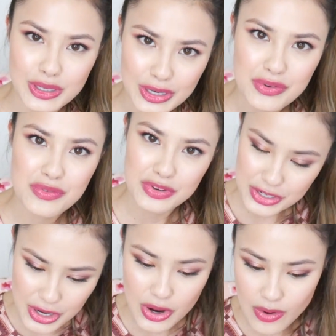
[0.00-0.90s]
long
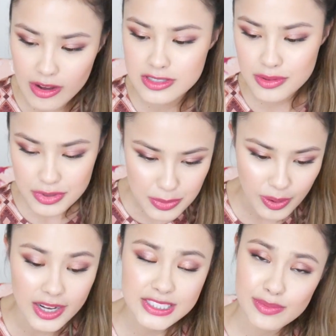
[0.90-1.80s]
video on some new
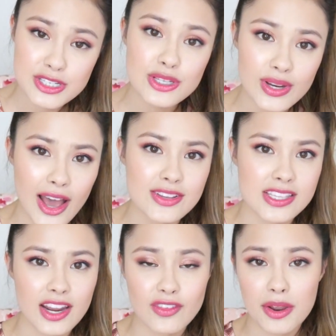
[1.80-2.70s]
products from Etude House
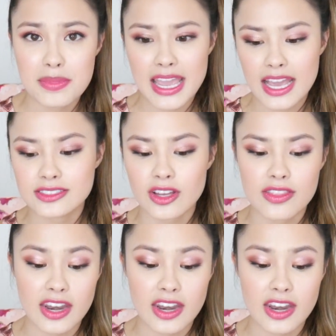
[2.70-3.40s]
that I've gotten my hands on,